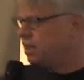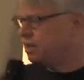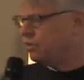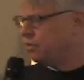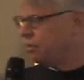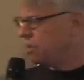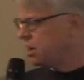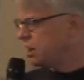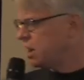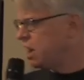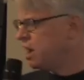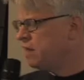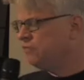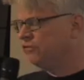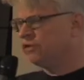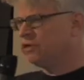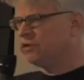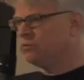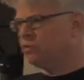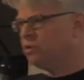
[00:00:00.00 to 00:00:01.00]
and
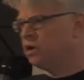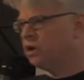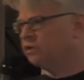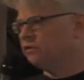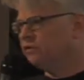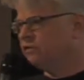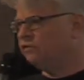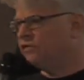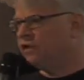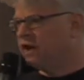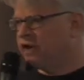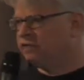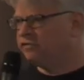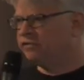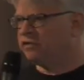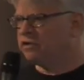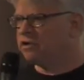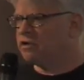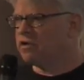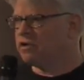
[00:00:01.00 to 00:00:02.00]
archives could work to change
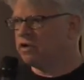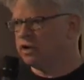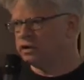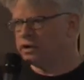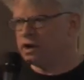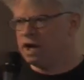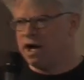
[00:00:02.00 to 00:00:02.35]
the current